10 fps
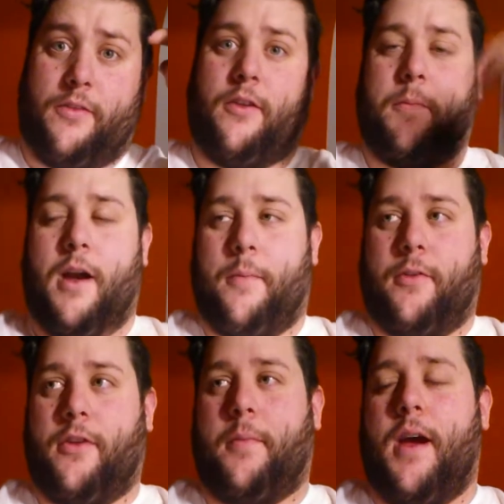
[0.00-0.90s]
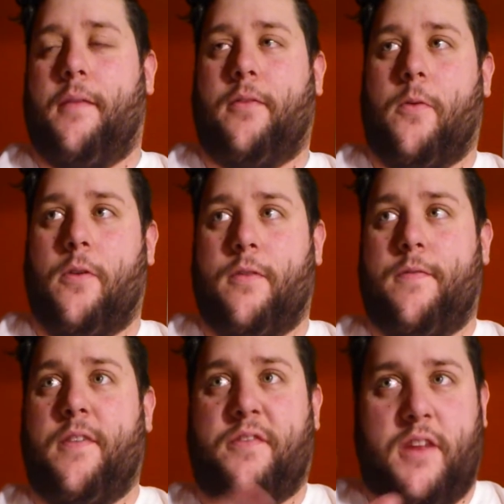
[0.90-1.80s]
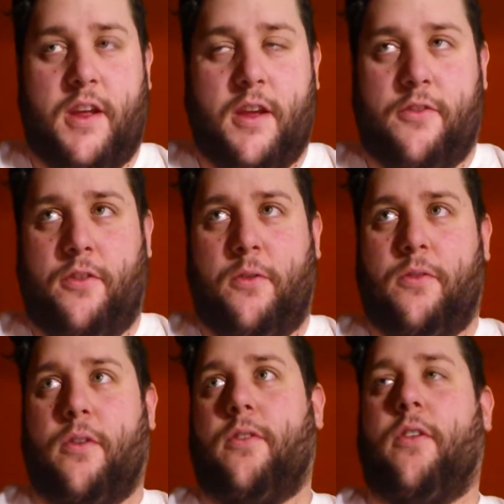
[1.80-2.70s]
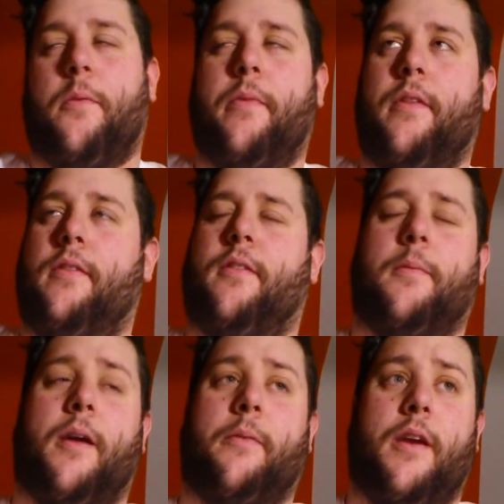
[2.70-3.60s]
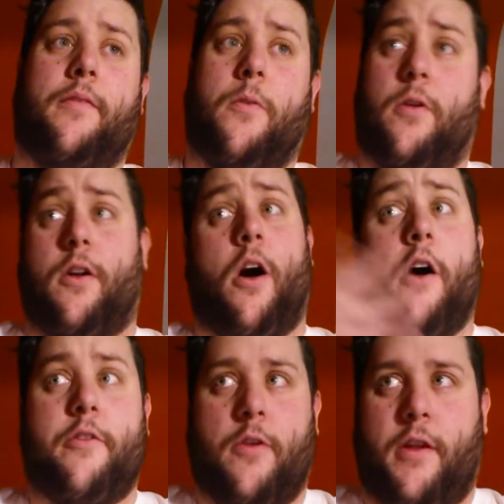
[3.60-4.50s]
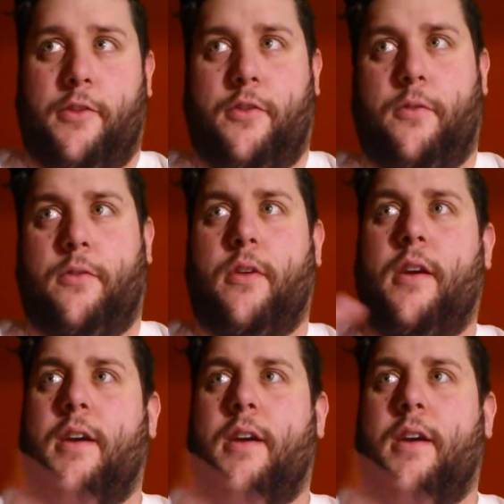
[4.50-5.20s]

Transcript: Some comic shop have to order 50 issues, or sometimes they have to order 100 issues.